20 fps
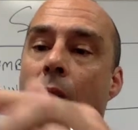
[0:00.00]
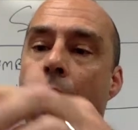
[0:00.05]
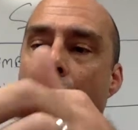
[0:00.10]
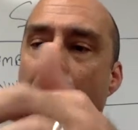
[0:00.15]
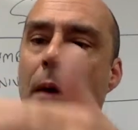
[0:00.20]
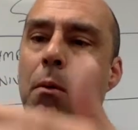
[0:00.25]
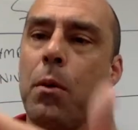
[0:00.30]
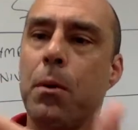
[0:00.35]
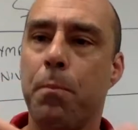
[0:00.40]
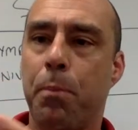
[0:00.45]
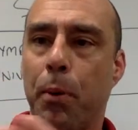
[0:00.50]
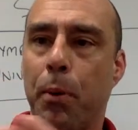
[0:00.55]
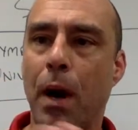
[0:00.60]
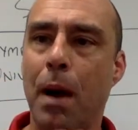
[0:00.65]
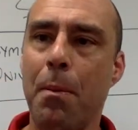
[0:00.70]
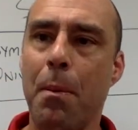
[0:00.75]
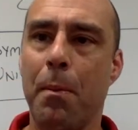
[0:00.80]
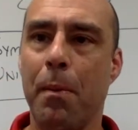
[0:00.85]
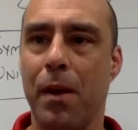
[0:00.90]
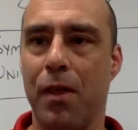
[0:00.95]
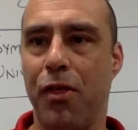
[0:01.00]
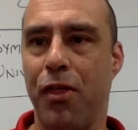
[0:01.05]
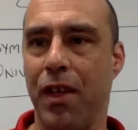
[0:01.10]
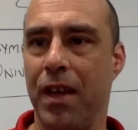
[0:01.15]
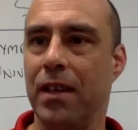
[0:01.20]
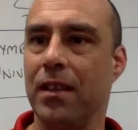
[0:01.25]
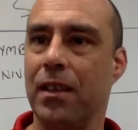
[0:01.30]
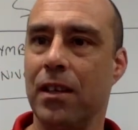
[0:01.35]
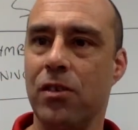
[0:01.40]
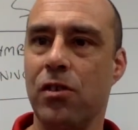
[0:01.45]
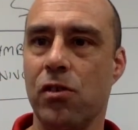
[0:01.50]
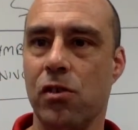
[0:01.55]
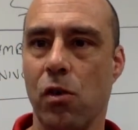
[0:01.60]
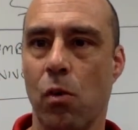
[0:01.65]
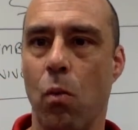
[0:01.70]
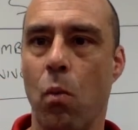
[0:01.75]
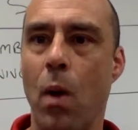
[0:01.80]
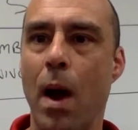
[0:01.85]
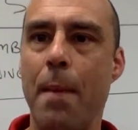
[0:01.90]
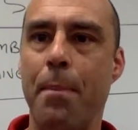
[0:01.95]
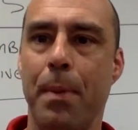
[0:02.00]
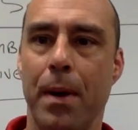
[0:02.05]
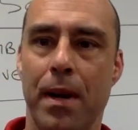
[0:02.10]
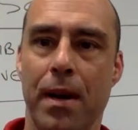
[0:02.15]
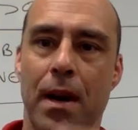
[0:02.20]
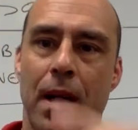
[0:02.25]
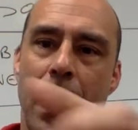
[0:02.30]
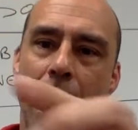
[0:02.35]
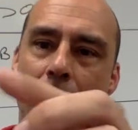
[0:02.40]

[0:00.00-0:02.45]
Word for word: I would probably think this is a weapon.